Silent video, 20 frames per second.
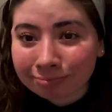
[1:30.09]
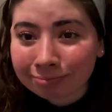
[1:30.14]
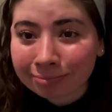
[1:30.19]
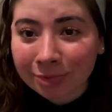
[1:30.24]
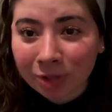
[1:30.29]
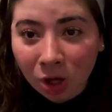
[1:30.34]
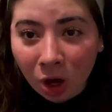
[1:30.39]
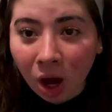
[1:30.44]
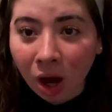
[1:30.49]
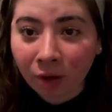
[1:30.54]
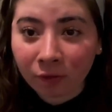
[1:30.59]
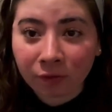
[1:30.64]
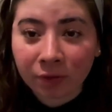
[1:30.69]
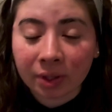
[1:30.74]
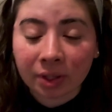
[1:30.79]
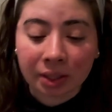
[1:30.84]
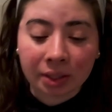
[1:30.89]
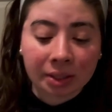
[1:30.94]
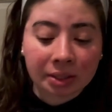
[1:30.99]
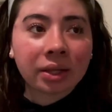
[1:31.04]
caught
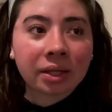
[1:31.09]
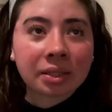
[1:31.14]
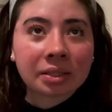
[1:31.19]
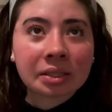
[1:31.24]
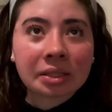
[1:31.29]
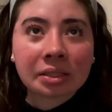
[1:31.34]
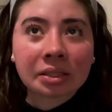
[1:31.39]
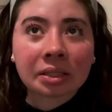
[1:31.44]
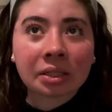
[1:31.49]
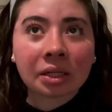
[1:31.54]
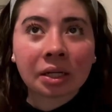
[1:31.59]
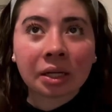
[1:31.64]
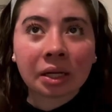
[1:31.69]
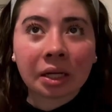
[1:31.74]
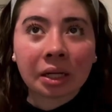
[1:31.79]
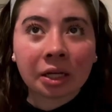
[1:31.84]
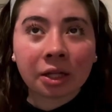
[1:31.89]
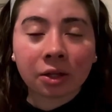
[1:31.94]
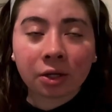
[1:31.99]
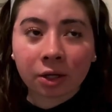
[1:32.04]
feelings. This isn't an
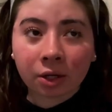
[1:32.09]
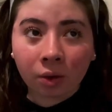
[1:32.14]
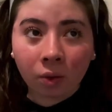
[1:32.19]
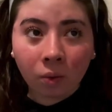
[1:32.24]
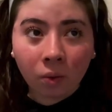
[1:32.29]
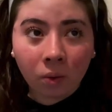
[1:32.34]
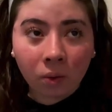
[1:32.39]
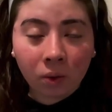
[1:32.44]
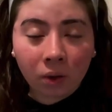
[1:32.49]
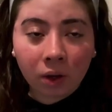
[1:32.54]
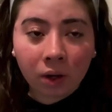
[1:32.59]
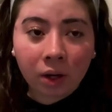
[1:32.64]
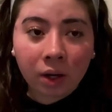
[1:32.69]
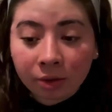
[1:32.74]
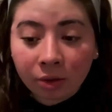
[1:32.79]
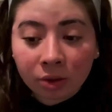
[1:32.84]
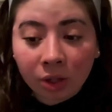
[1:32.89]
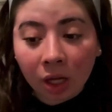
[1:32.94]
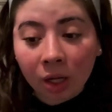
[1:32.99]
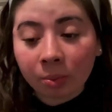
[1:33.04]
either or.
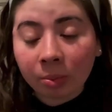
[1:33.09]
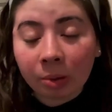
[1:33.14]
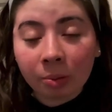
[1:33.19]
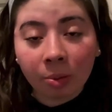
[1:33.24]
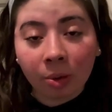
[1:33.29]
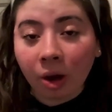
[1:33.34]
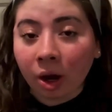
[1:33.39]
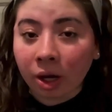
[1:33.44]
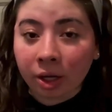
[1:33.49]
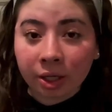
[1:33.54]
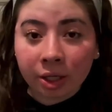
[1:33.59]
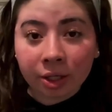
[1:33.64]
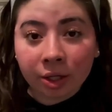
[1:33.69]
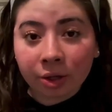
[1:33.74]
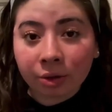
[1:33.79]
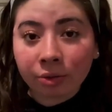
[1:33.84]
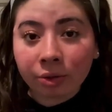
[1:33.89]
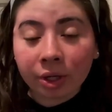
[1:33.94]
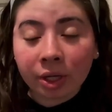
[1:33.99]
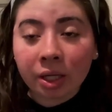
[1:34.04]
A lot of people aren't gonna
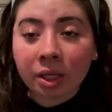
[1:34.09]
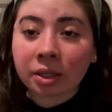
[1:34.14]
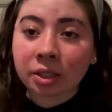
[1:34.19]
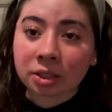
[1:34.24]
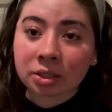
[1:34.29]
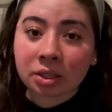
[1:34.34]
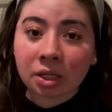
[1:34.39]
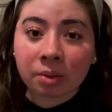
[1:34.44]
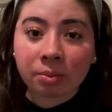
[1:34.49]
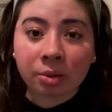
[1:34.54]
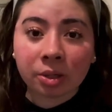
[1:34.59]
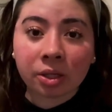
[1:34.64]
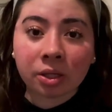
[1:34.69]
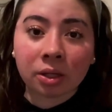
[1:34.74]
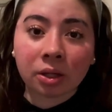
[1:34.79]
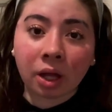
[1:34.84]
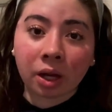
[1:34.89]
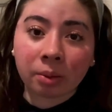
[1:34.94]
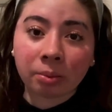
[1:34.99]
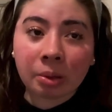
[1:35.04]
agree, and there's gonna be a
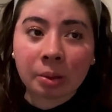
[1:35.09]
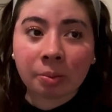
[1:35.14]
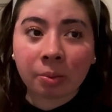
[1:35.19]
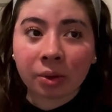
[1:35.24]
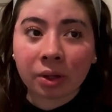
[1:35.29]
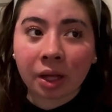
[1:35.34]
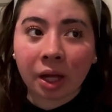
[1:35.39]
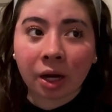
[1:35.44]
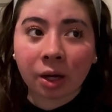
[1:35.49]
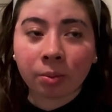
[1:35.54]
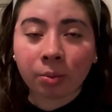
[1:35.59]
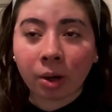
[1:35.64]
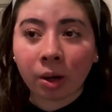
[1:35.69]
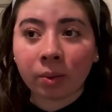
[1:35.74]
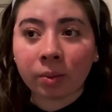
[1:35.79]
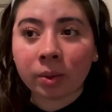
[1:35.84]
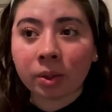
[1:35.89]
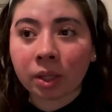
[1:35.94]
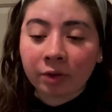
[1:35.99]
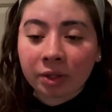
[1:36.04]
lot of people that are
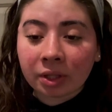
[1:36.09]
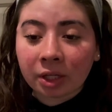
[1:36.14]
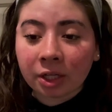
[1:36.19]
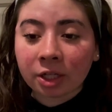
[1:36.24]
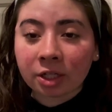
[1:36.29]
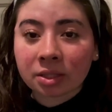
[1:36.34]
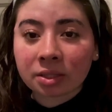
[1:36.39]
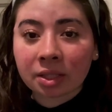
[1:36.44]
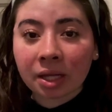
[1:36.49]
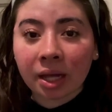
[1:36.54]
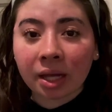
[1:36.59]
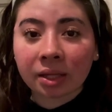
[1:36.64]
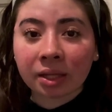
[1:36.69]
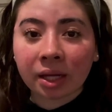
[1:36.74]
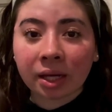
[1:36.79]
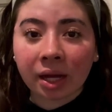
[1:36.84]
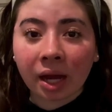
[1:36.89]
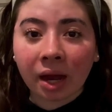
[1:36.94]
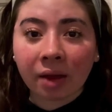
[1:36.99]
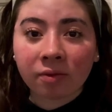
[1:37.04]
probably like, I think you're saying
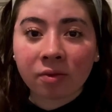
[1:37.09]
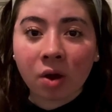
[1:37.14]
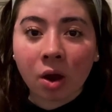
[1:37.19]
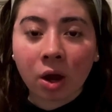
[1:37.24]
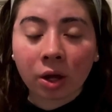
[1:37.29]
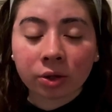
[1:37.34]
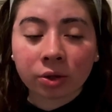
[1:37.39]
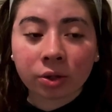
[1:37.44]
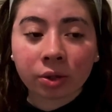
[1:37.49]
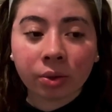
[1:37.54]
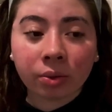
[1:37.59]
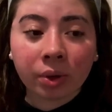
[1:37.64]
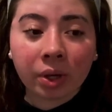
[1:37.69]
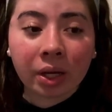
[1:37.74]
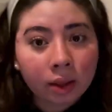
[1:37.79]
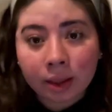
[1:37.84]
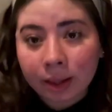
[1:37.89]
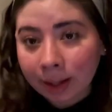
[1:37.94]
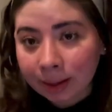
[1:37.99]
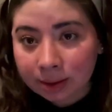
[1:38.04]
like, I've gone through
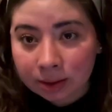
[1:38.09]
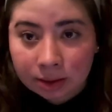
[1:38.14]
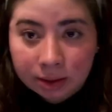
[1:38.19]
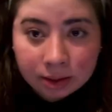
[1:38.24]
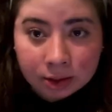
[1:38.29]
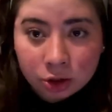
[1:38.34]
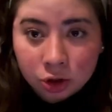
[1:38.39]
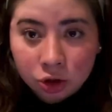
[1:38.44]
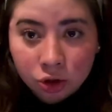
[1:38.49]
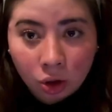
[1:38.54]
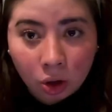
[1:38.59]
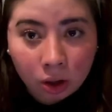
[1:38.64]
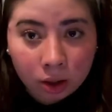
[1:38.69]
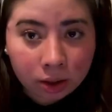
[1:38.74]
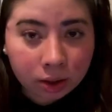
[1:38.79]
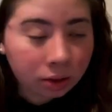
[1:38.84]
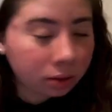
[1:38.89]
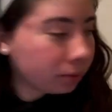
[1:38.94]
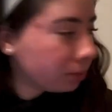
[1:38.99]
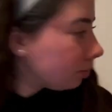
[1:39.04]
it, let's get
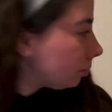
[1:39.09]
started.